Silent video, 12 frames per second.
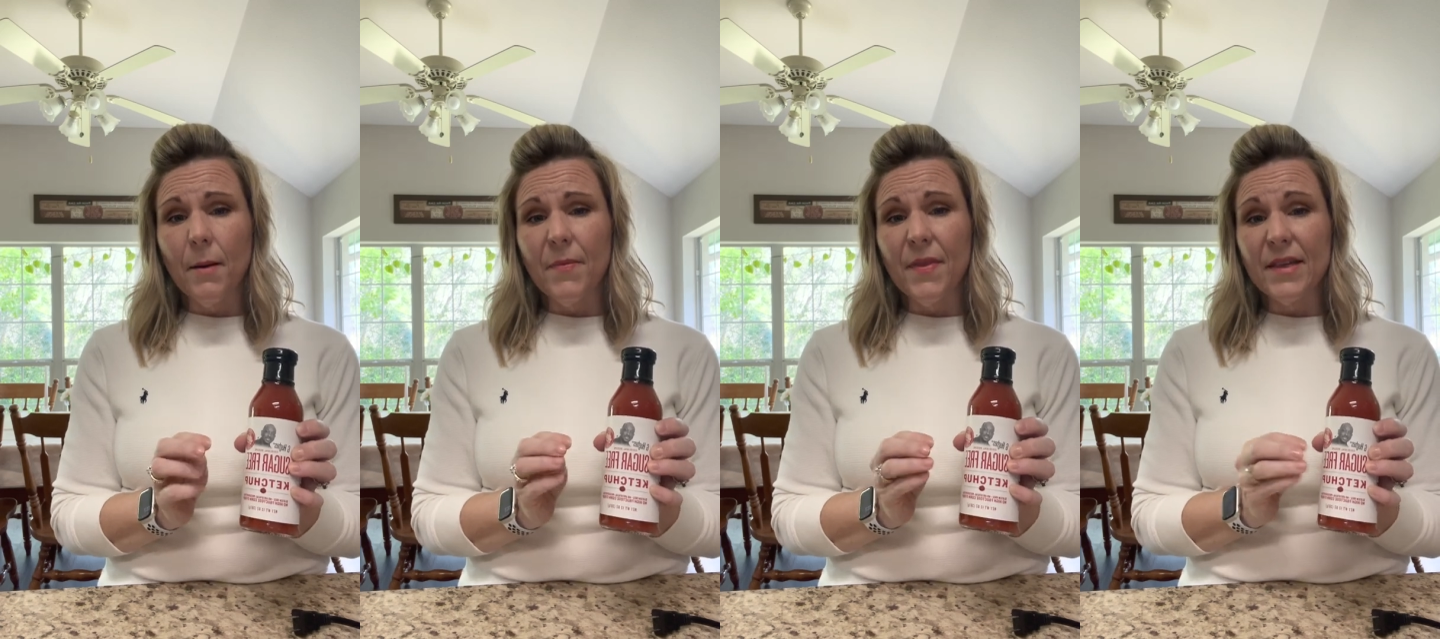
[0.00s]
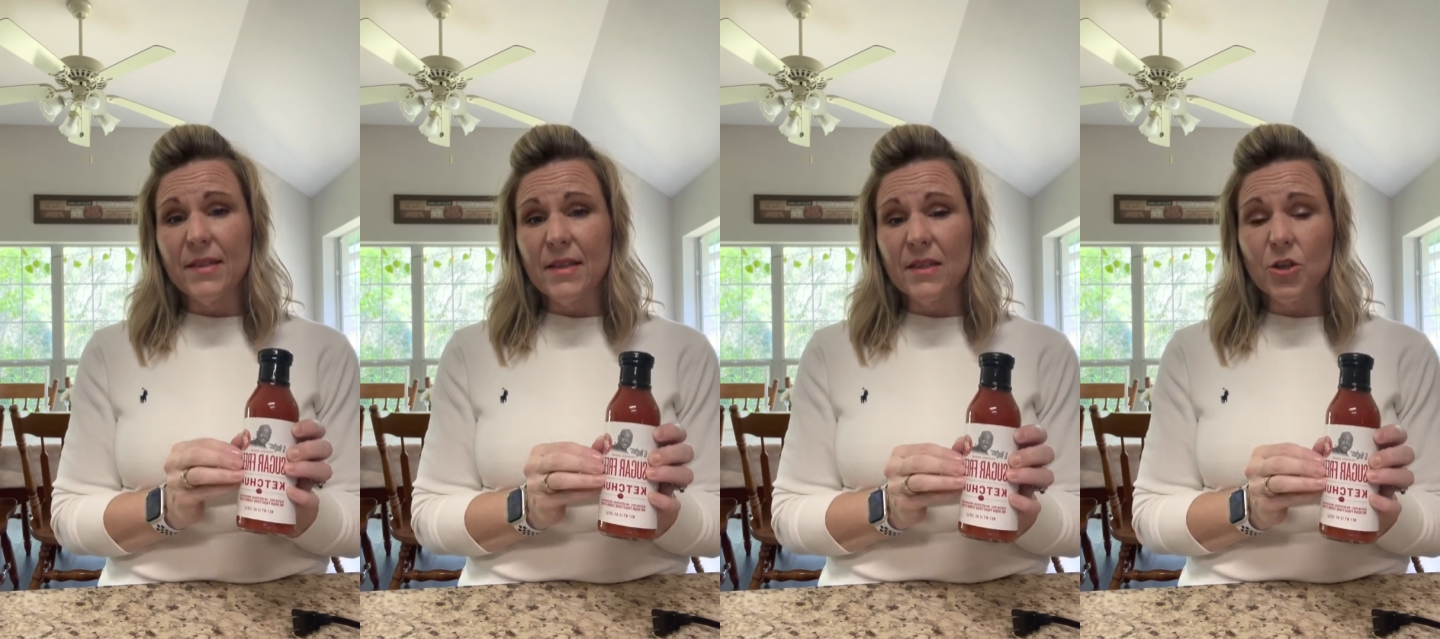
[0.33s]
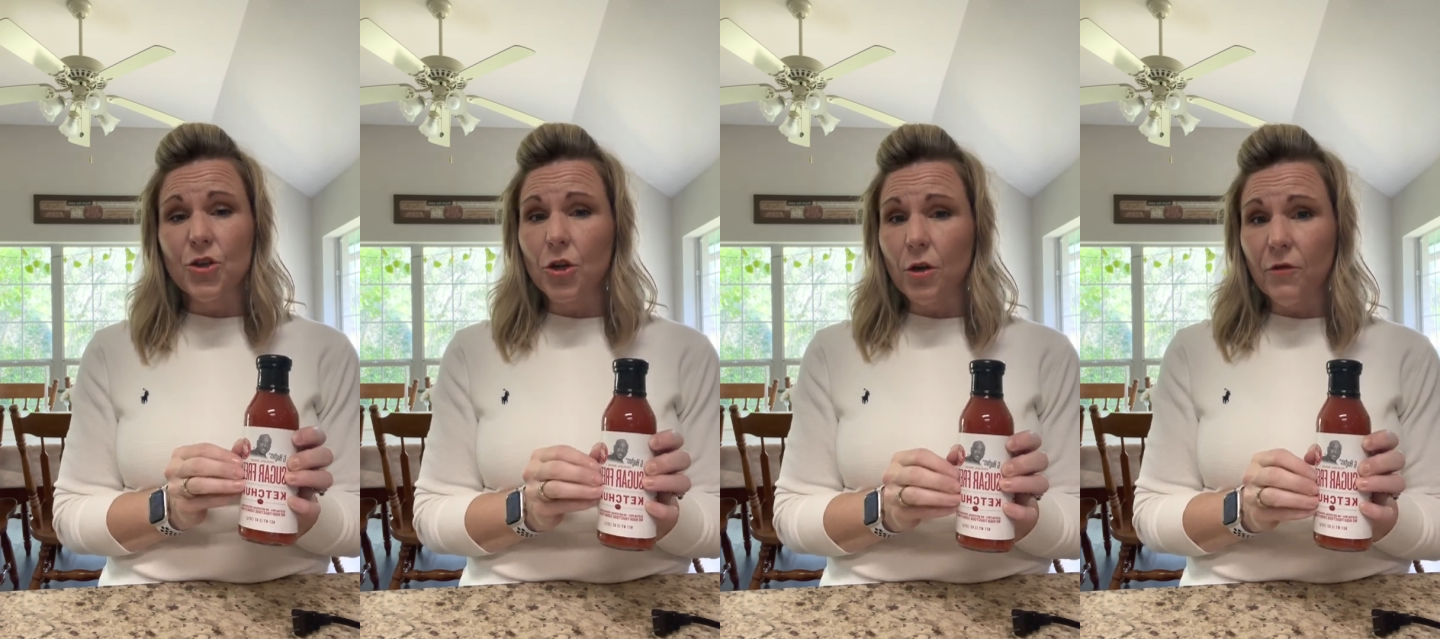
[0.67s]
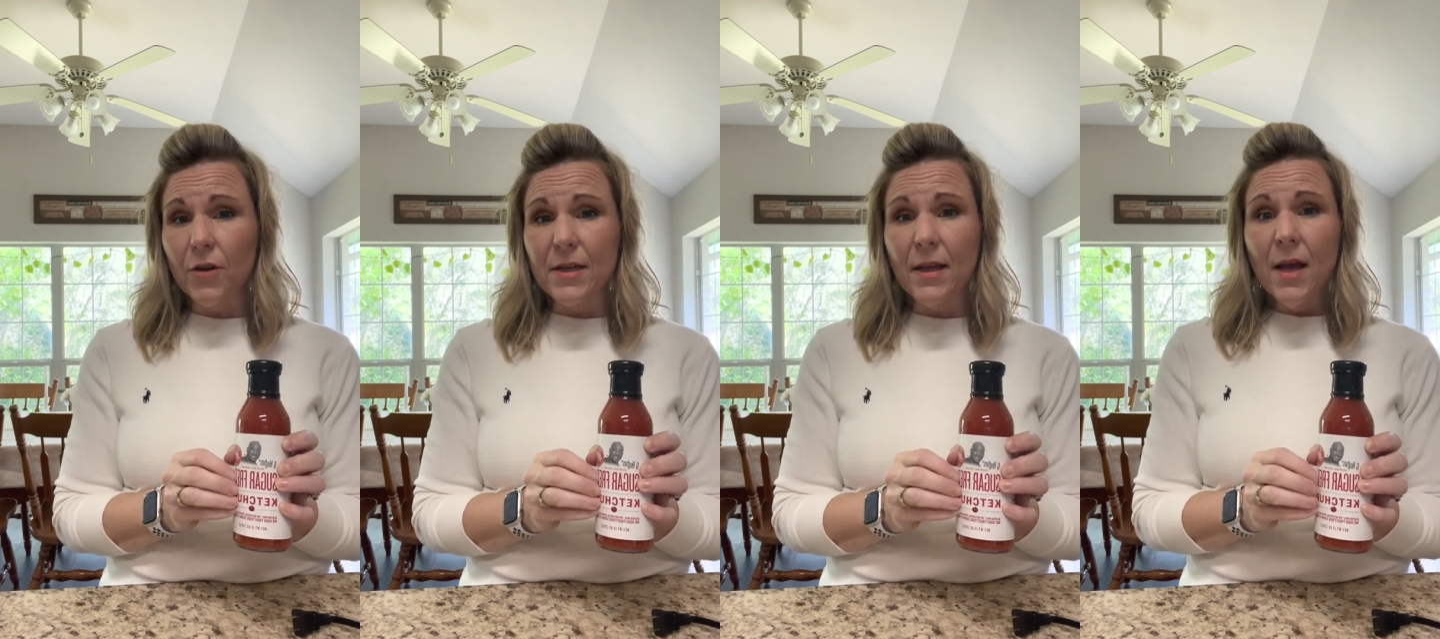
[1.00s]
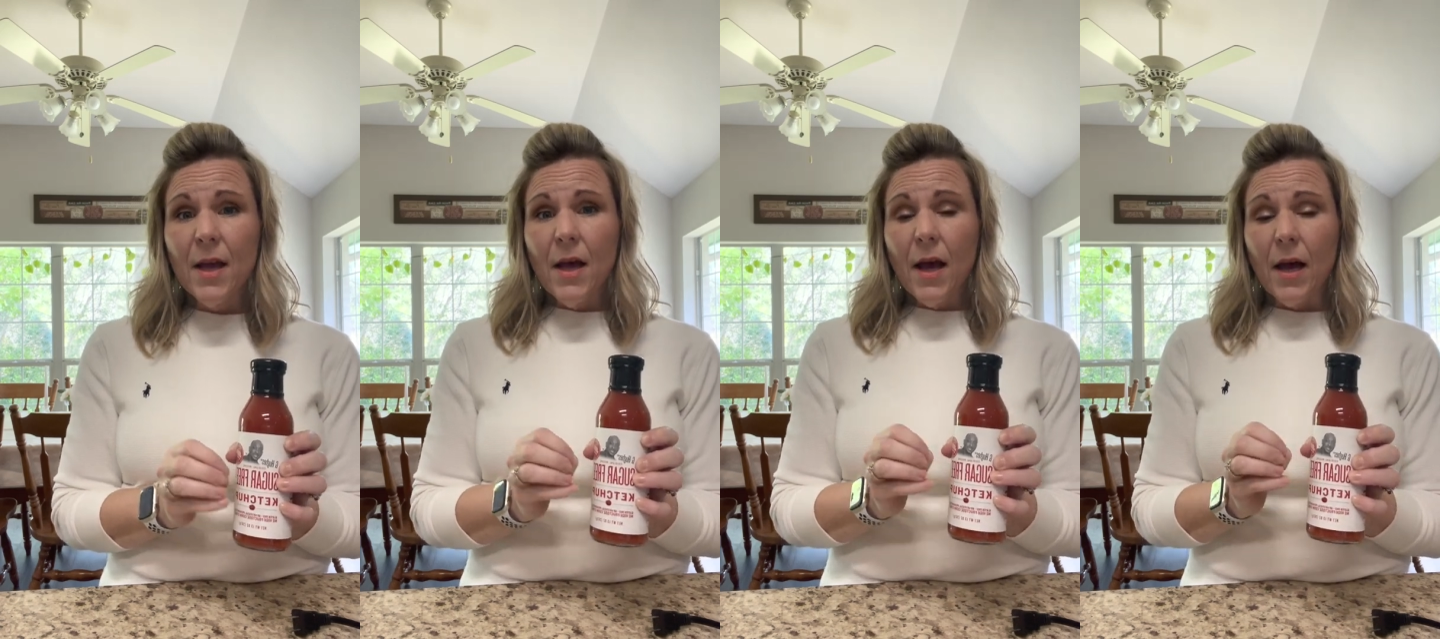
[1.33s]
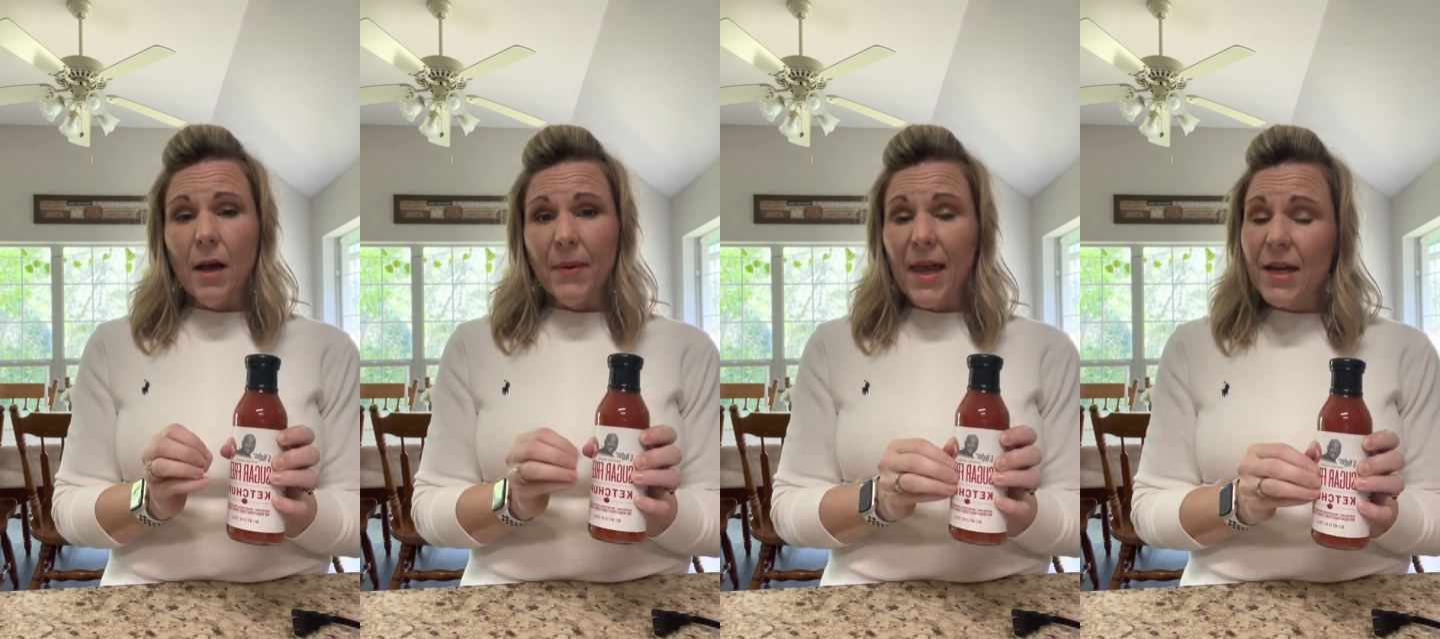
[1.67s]
This is the sugar-free
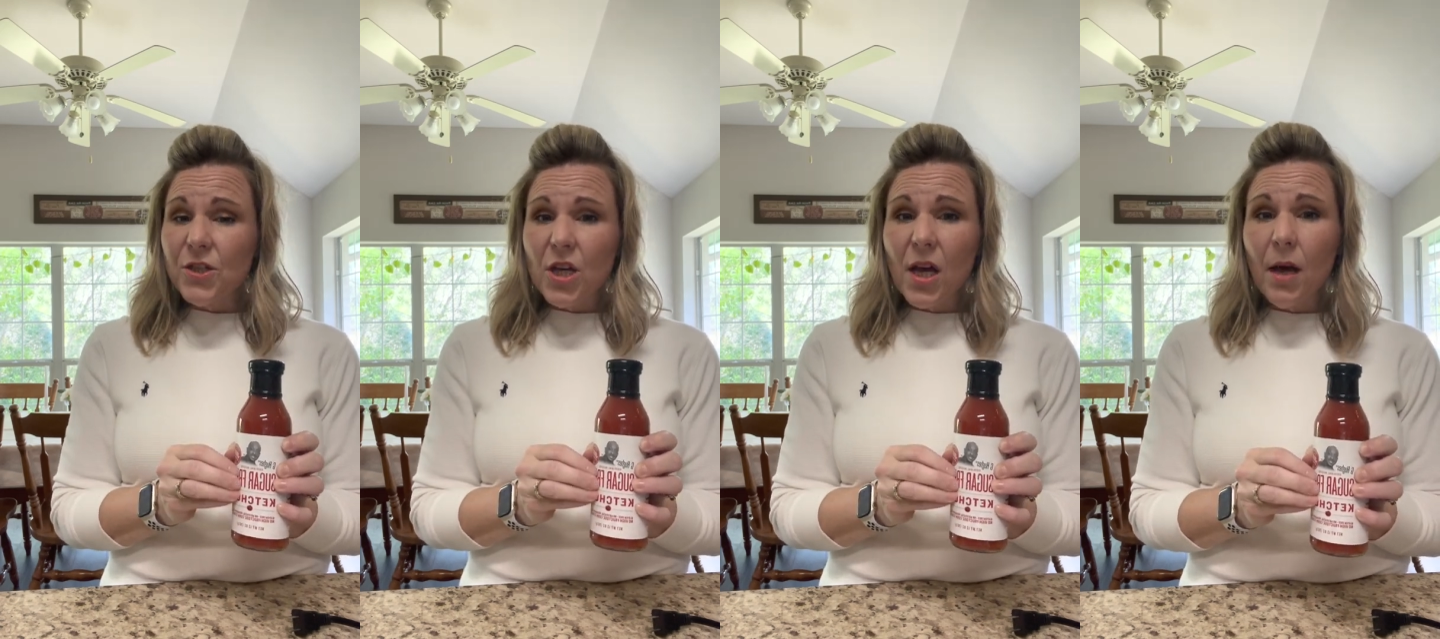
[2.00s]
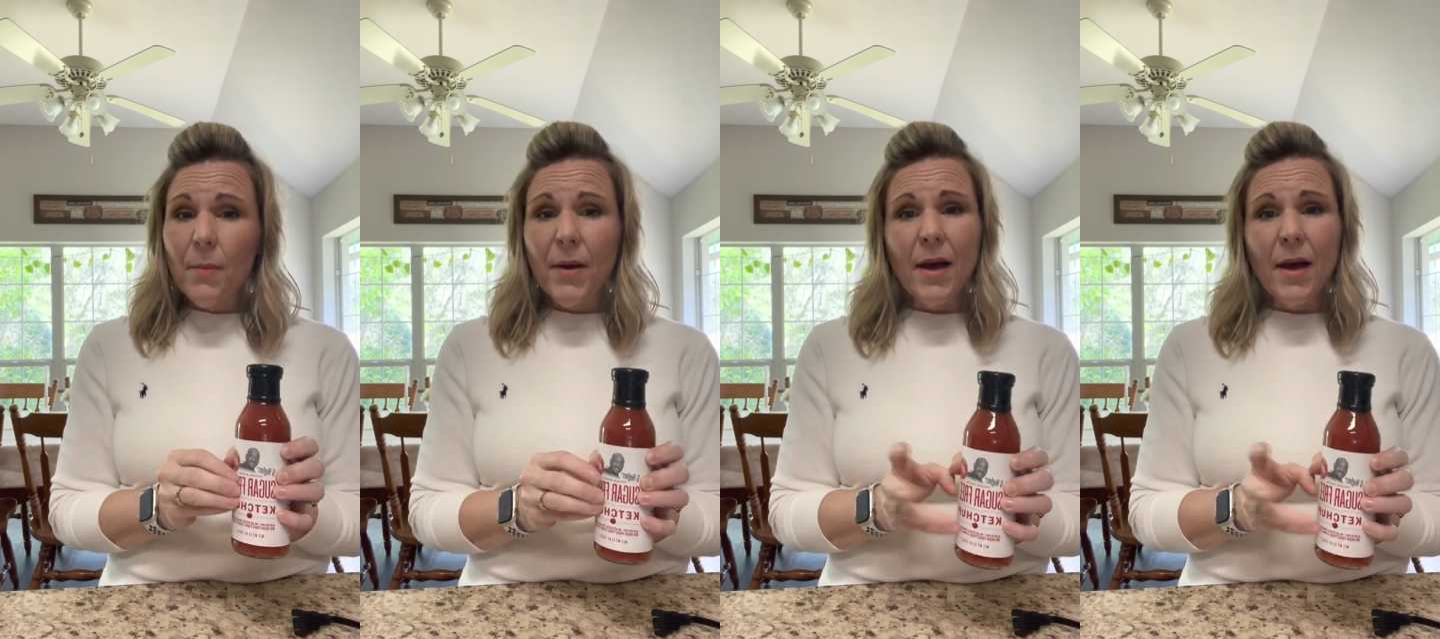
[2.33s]
ketchup.